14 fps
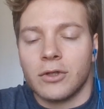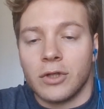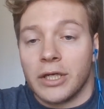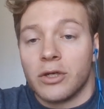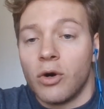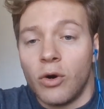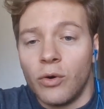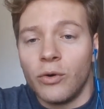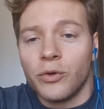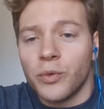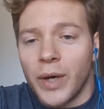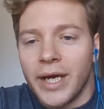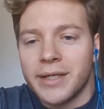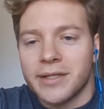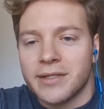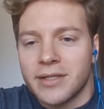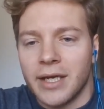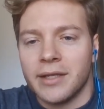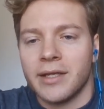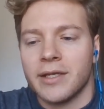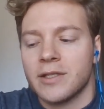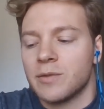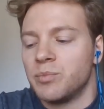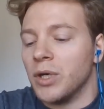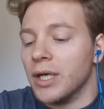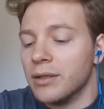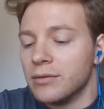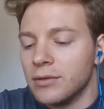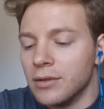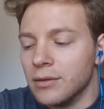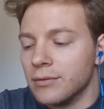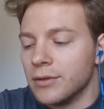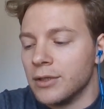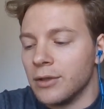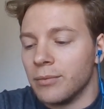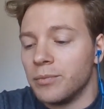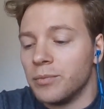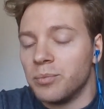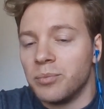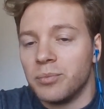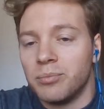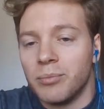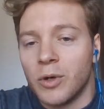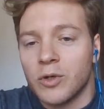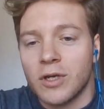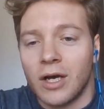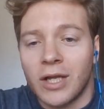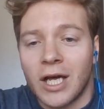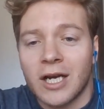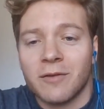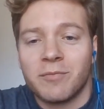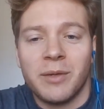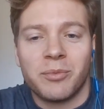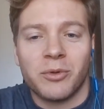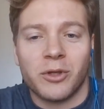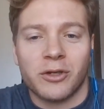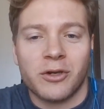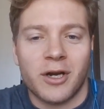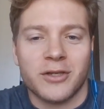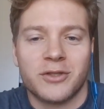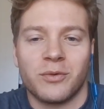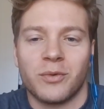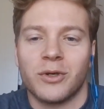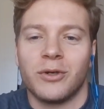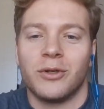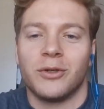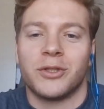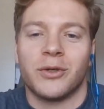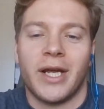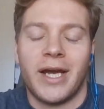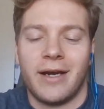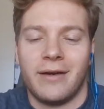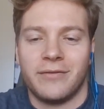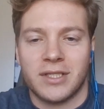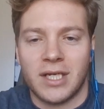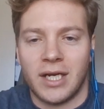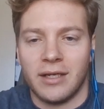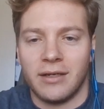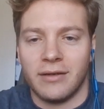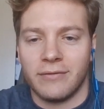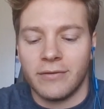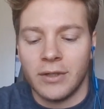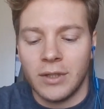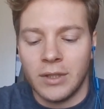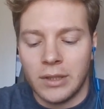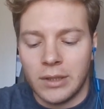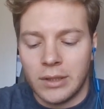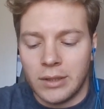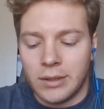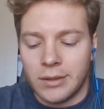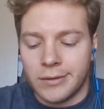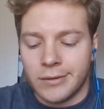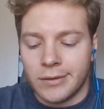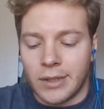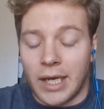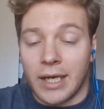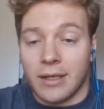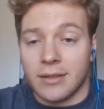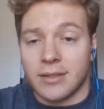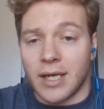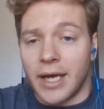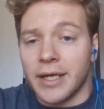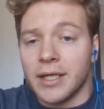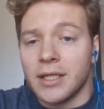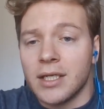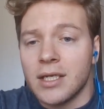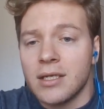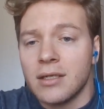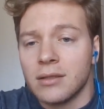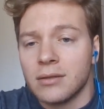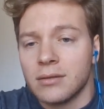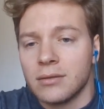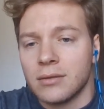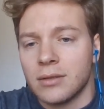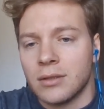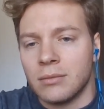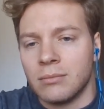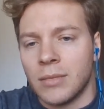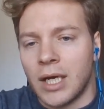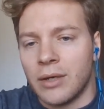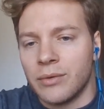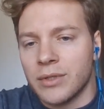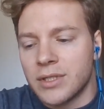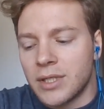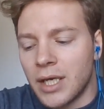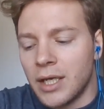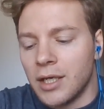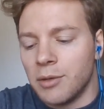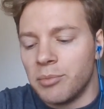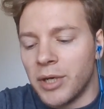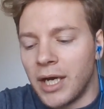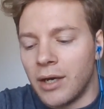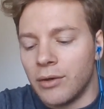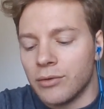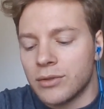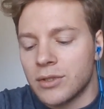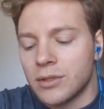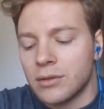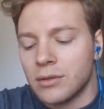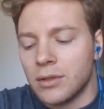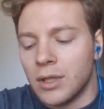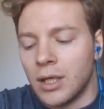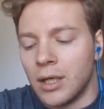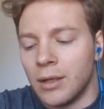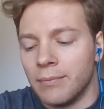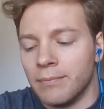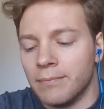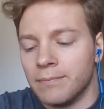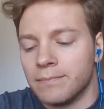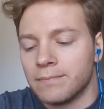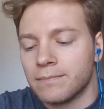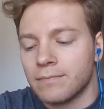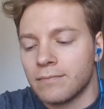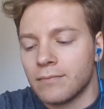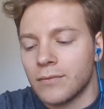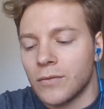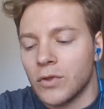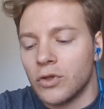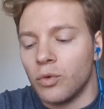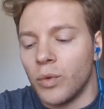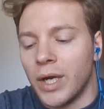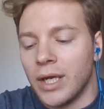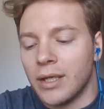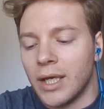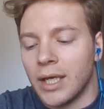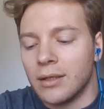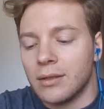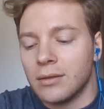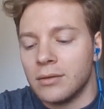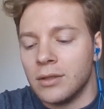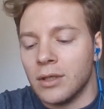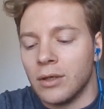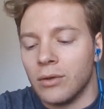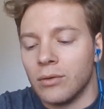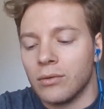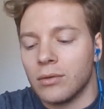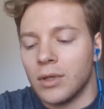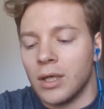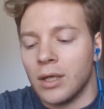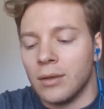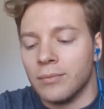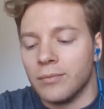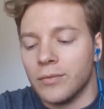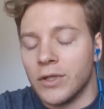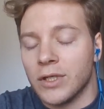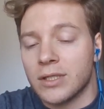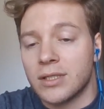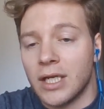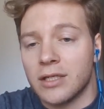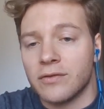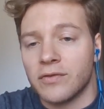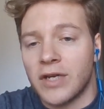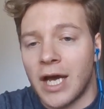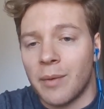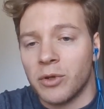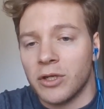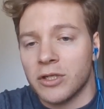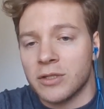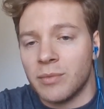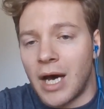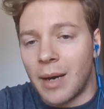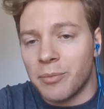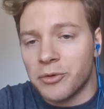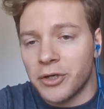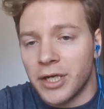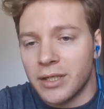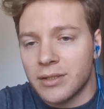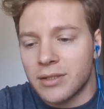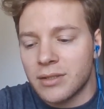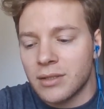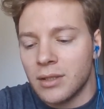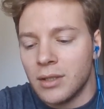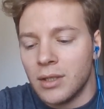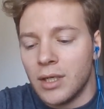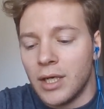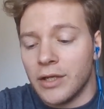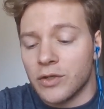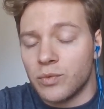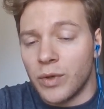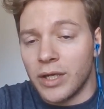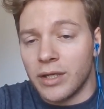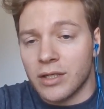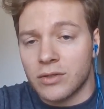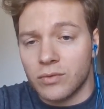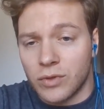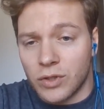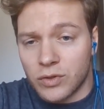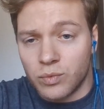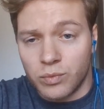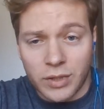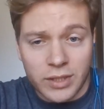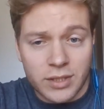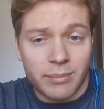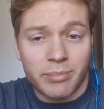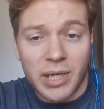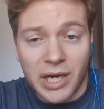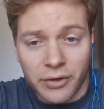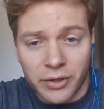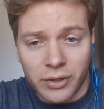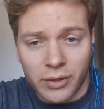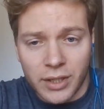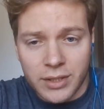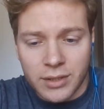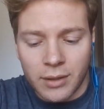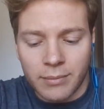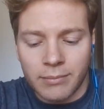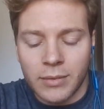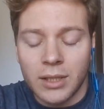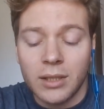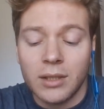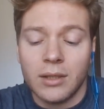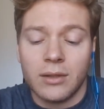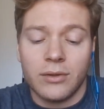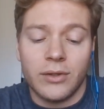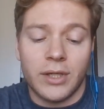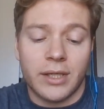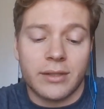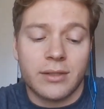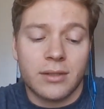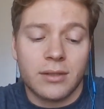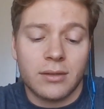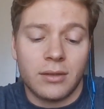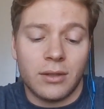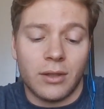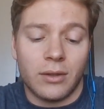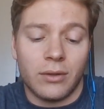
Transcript: like cold way to say this, but a lot of people across the world don't have this kind of anxiety, I would say, about the way that this stage of capitalism operates, and the way this imperialism, this